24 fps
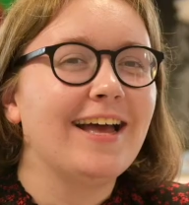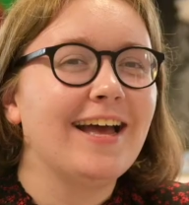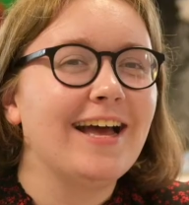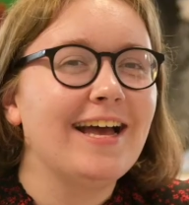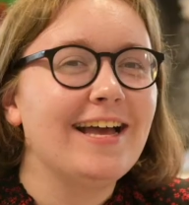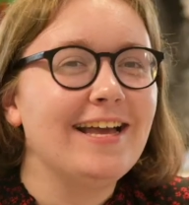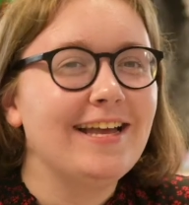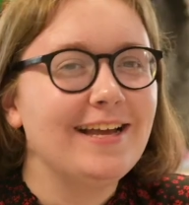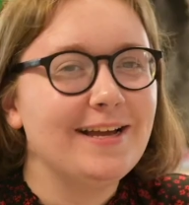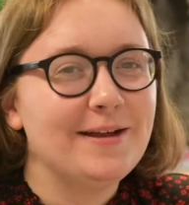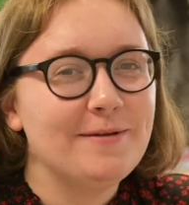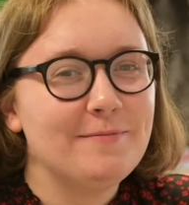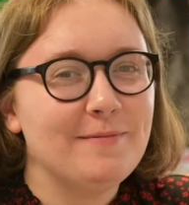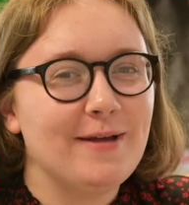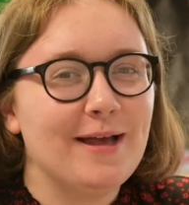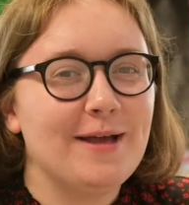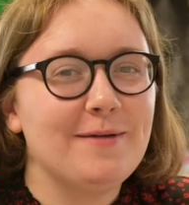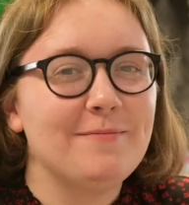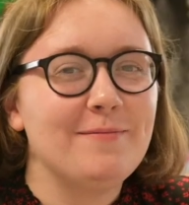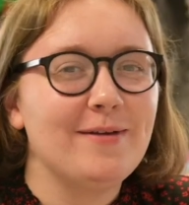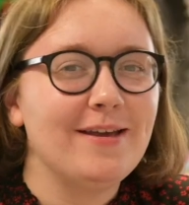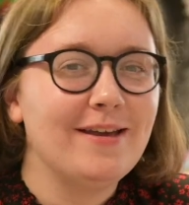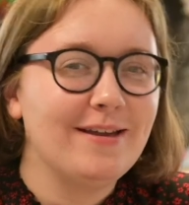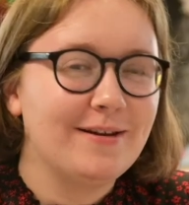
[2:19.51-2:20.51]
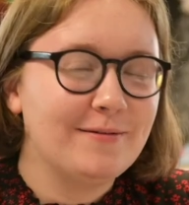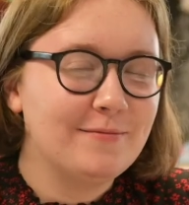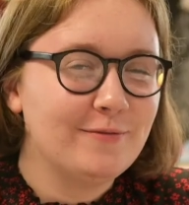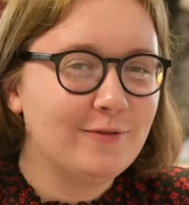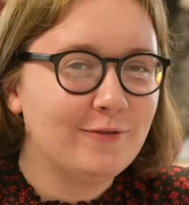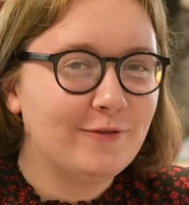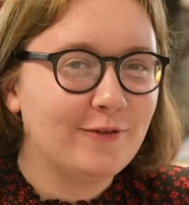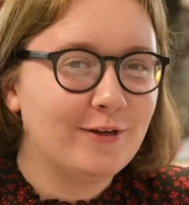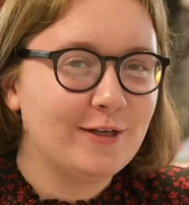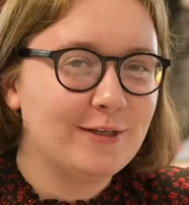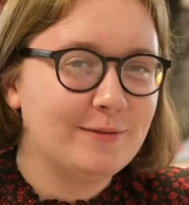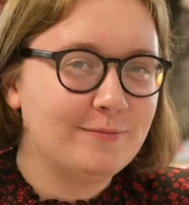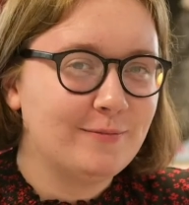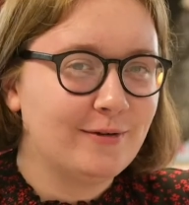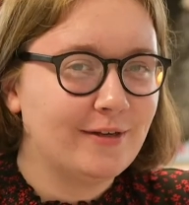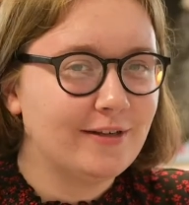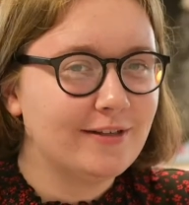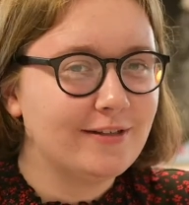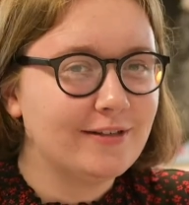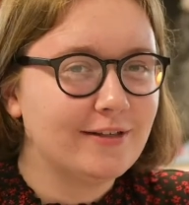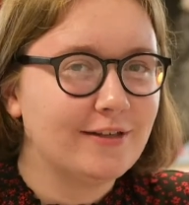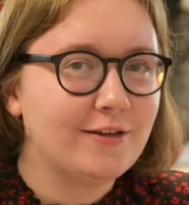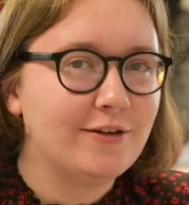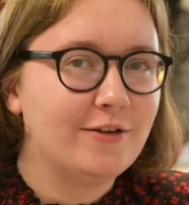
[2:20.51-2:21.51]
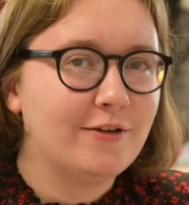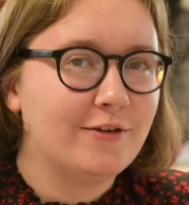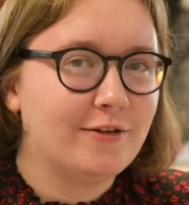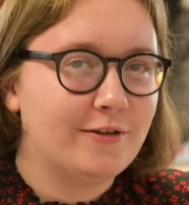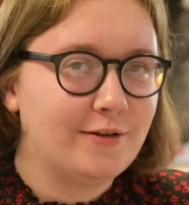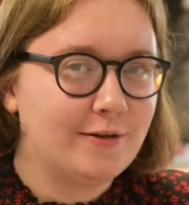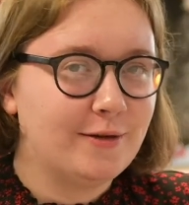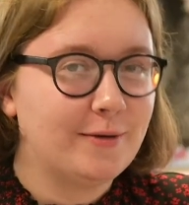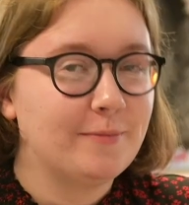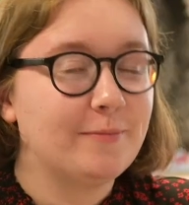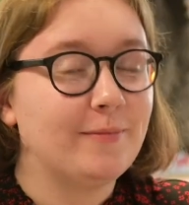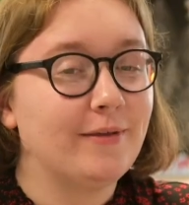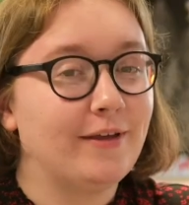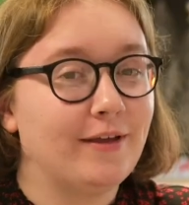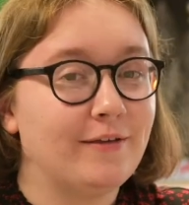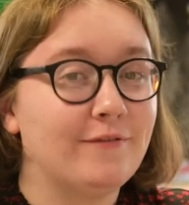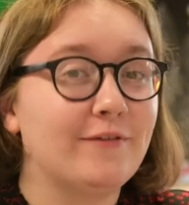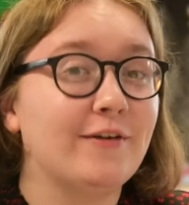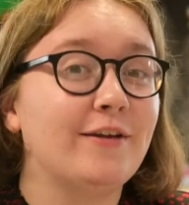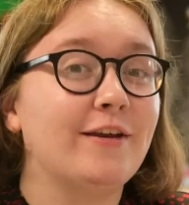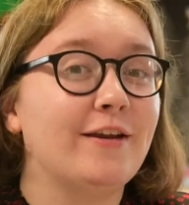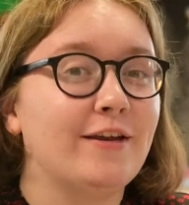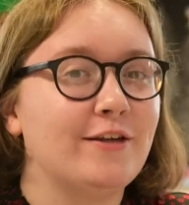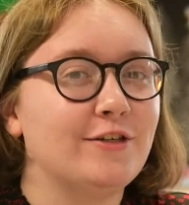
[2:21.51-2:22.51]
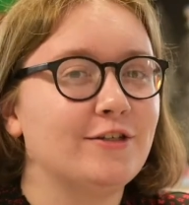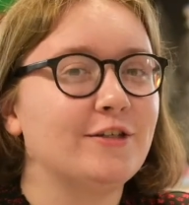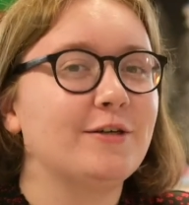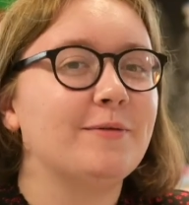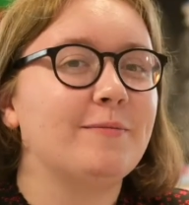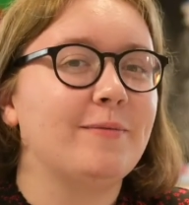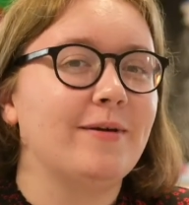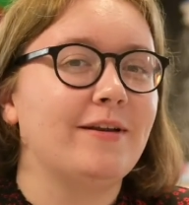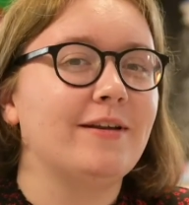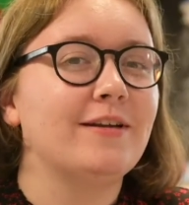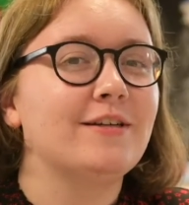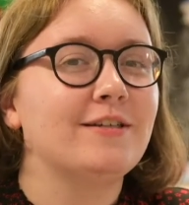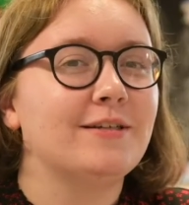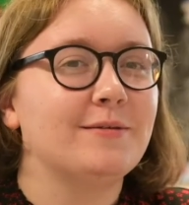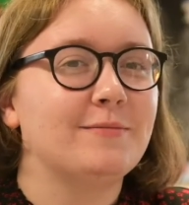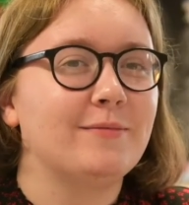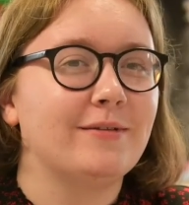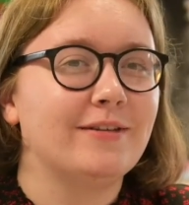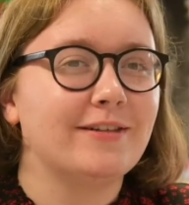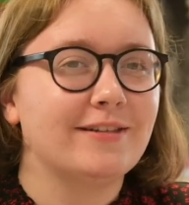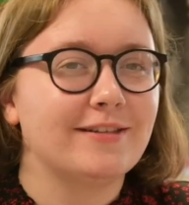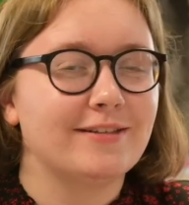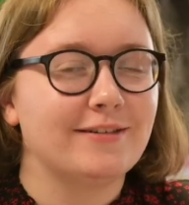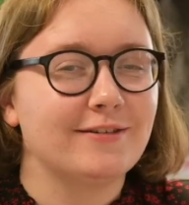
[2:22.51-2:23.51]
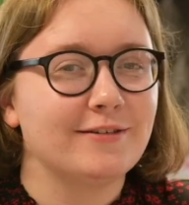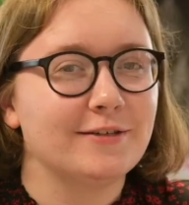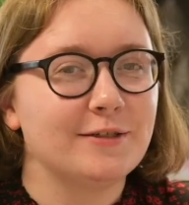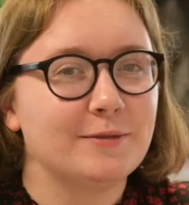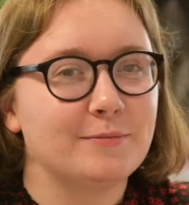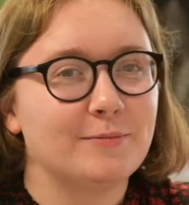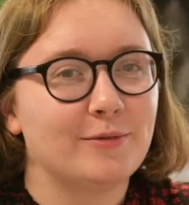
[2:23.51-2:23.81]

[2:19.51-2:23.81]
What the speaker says: Hi, I'm Abby and I'm the first person to complete a foundation apprenticeship in the Scottish